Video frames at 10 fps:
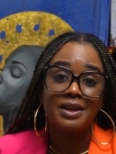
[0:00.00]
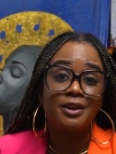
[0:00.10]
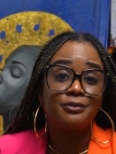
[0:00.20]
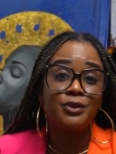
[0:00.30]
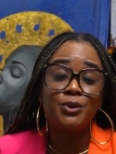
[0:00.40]

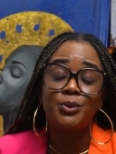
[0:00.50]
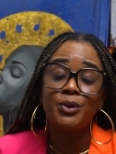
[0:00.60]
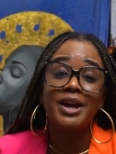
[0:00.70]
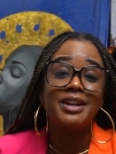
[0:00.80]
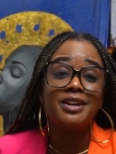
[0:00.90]
If you
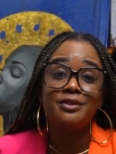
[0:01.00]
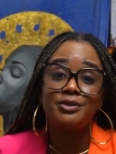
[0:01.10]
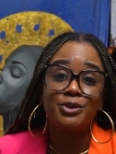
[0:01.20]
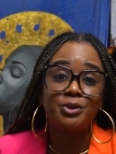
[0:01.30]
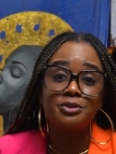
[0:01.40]
or any of
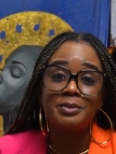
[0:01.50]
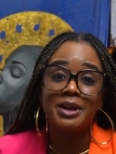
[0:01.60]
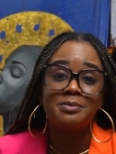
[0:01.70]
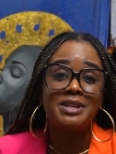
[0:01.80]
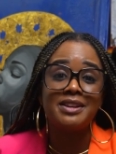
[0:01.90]
your North
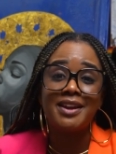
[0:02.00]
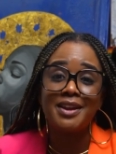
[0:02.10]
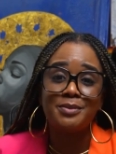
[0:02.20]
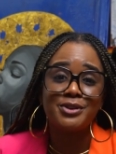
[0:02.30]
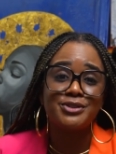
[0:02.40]
Miami
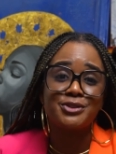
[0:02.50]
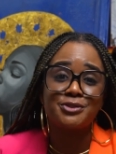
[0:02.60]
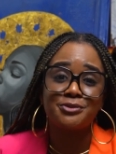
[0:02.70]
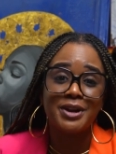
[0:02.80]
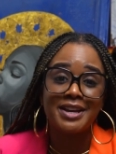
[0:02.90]
neighbors or
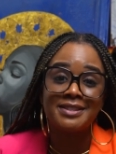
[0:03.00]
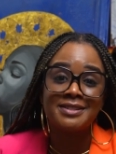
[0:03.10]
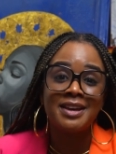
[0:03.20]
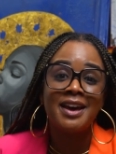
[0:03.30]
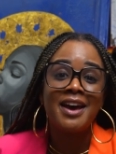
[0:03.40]

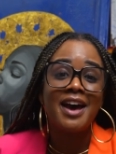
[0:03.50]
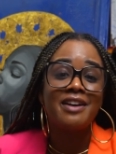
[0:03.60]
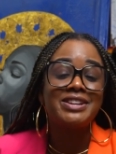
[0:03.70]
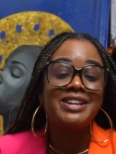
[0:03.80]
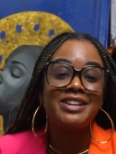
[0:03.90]
friends
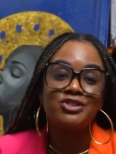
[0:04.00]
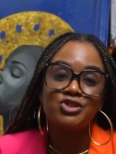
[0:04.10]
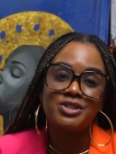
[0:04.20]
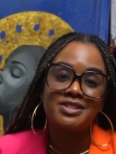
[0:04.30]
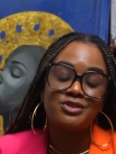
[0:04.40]
have an
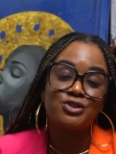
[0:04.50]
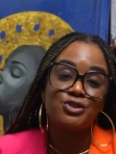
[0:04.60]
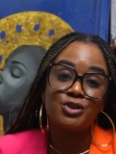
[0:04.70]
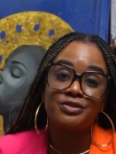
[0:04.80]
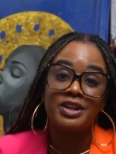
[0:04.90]
interest in
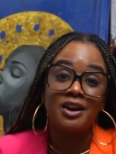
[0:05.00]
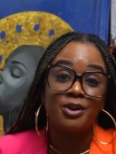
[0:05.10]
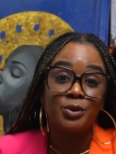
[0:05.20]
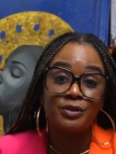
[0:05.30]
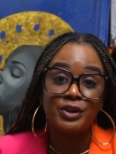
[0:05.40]
serving
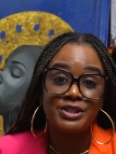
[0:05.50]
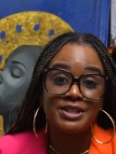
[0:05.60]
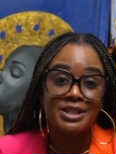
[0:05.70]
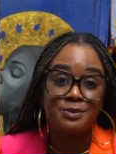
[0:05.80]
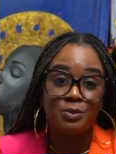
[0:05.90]
on one of our
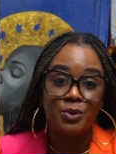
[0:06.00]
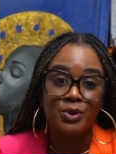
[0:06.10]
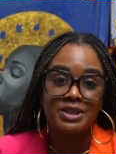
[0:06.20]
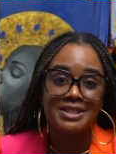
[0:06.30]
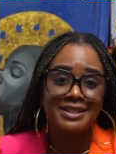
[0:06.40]
city's
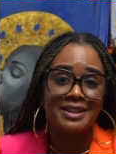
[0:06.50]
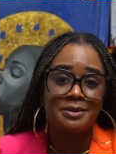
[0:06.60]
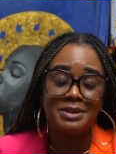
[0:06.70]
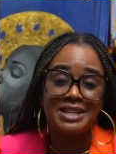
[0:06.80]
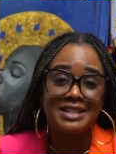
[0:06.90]
boards and
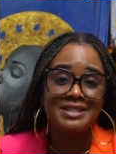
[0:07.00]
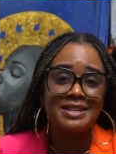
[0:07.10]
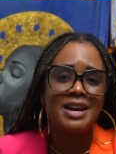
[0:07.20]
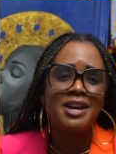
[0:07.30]
committees,